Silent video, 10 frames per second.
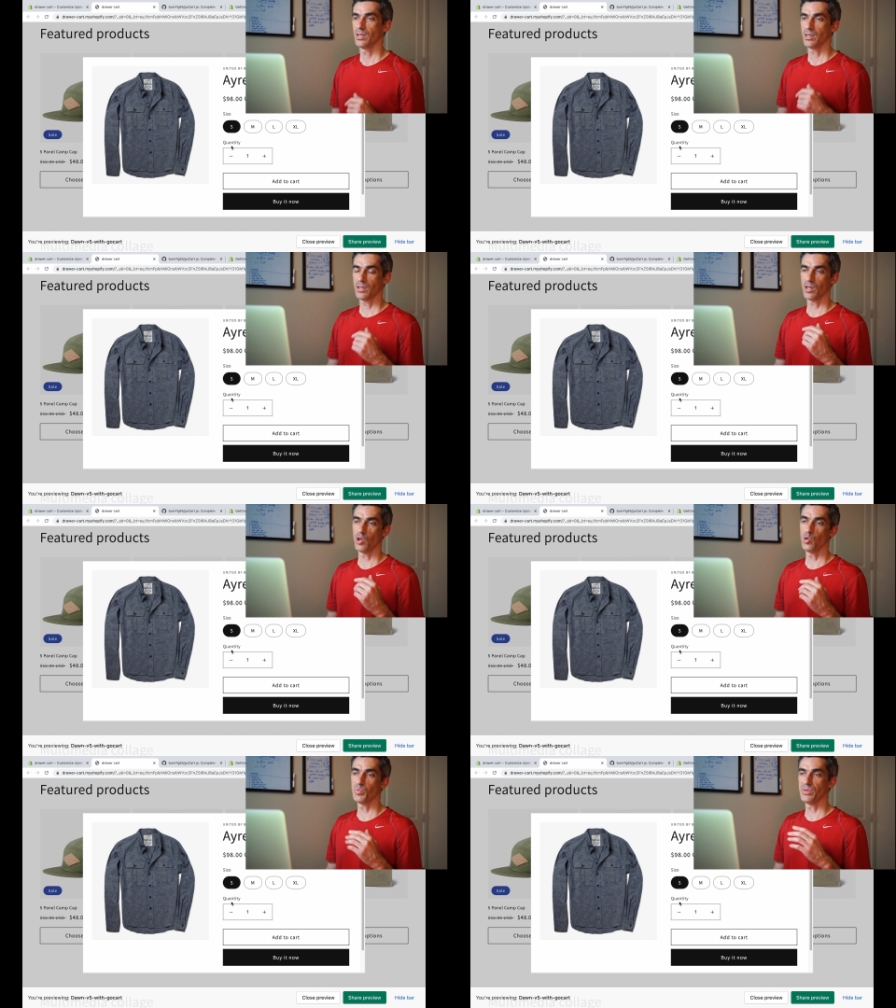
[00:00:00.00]
it'll
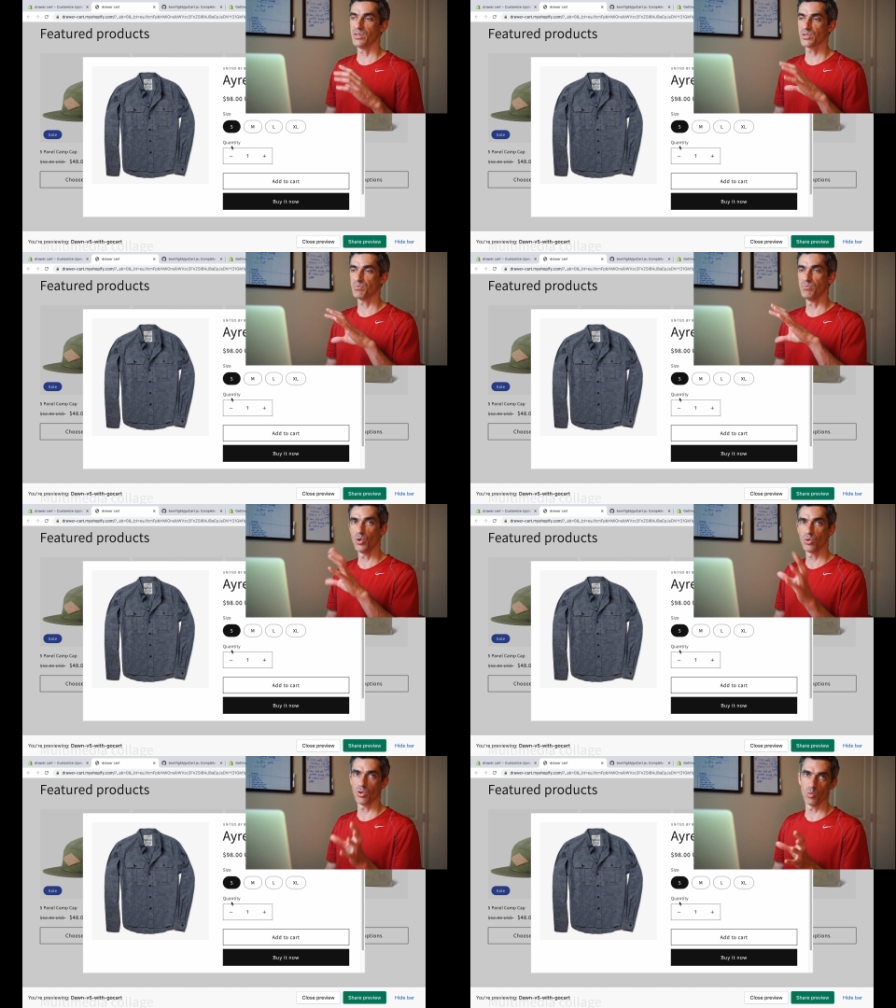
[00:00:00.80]
open this
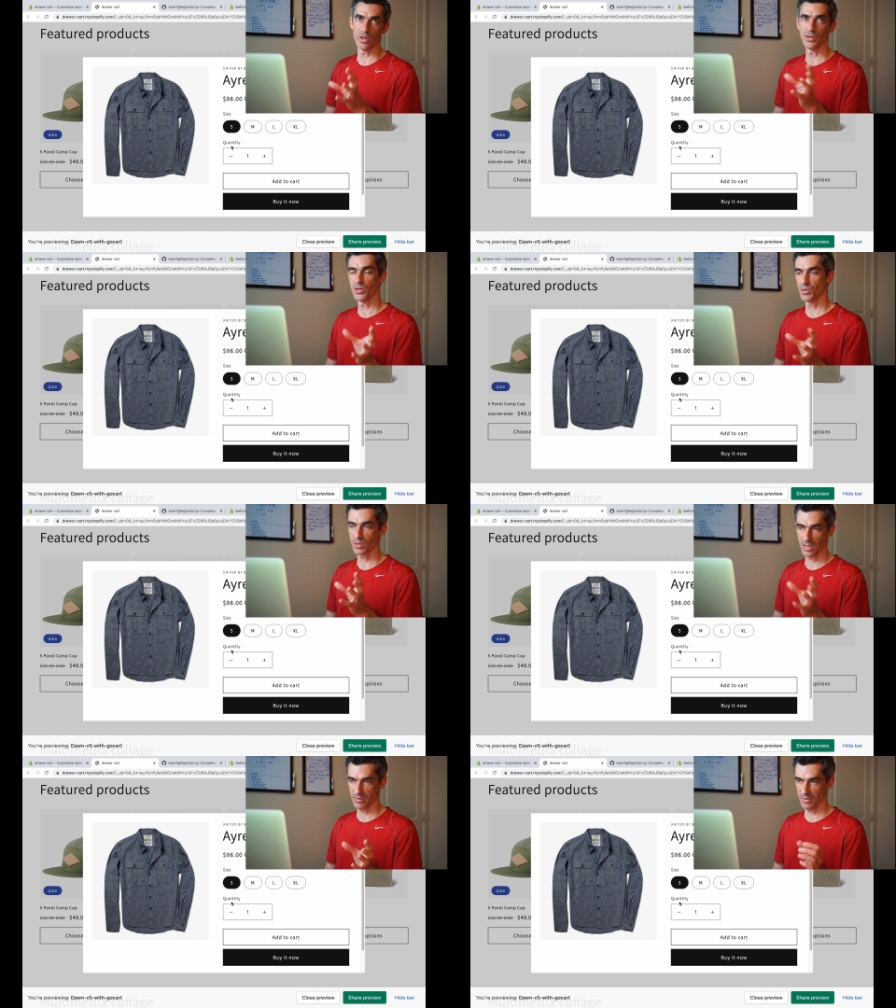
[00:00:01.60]
modal window
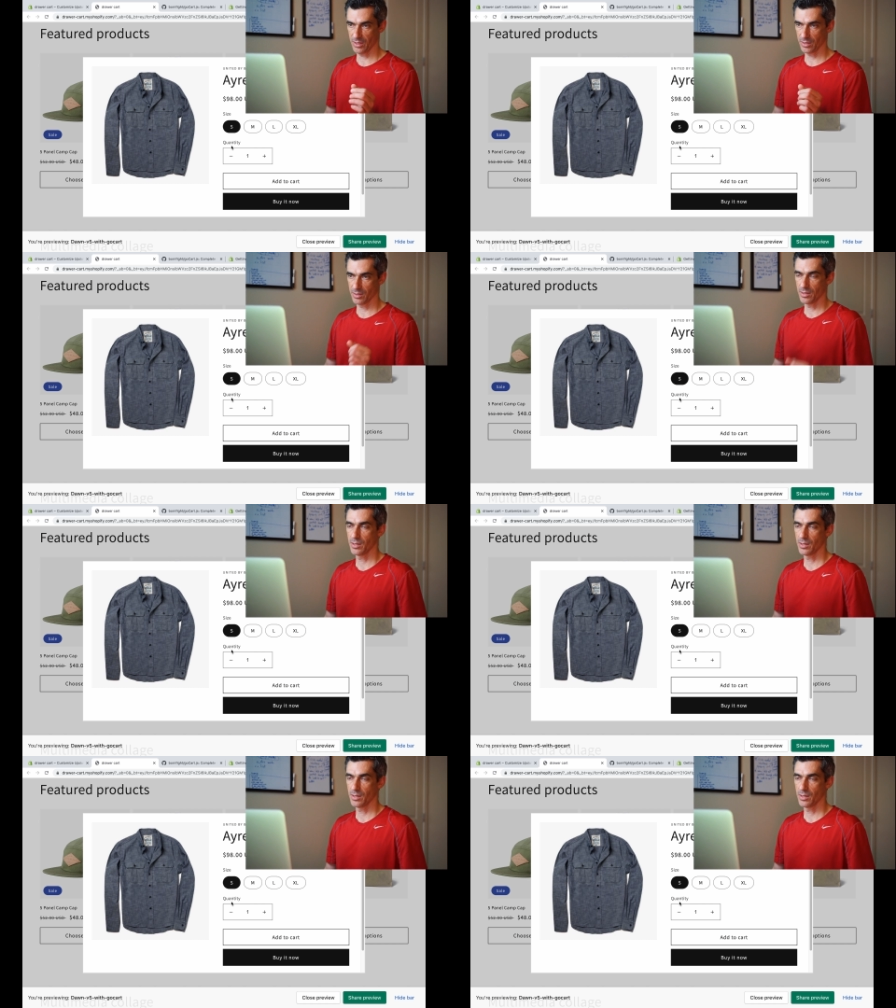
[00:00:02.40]
kind of thing.